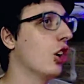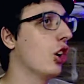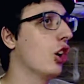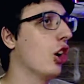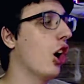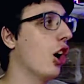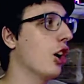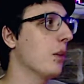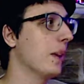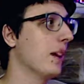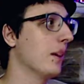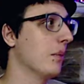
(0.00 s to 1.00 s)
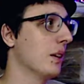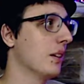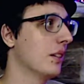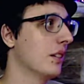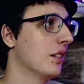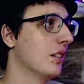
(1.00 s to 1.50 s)
harm him.
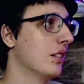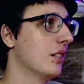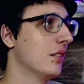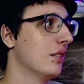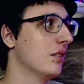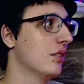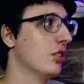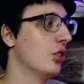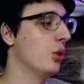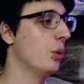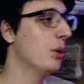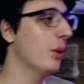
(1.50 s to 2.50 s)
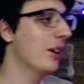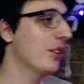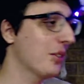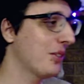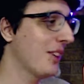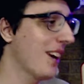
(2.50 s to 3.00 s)
Do you
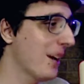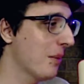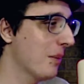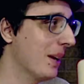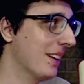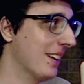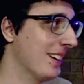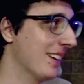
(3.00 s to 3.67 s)
understand me?